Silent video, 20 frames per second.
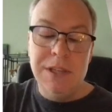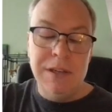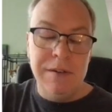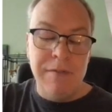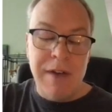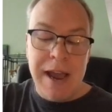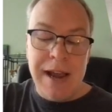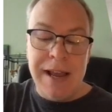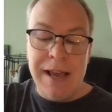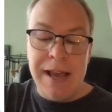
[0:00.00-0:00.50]

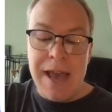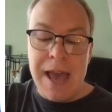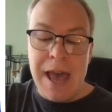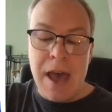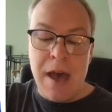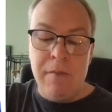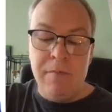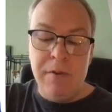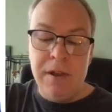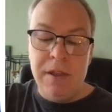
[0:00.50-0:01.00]
dividing
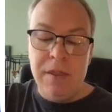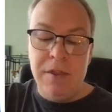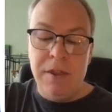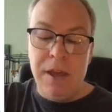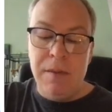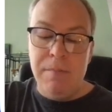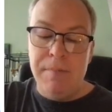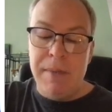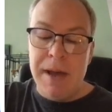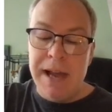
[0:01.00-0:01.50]

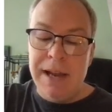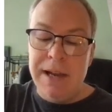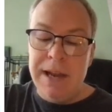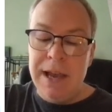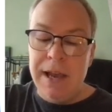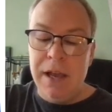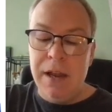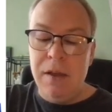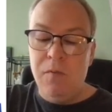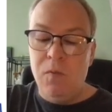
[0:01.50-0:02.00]
everything by
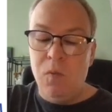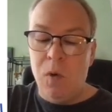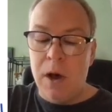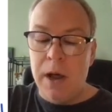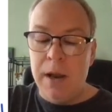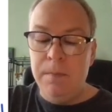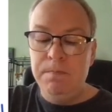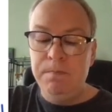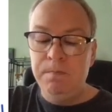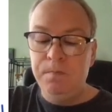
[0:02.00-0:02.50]

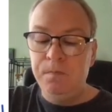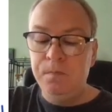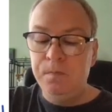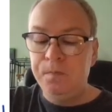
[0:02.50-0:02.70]
-1.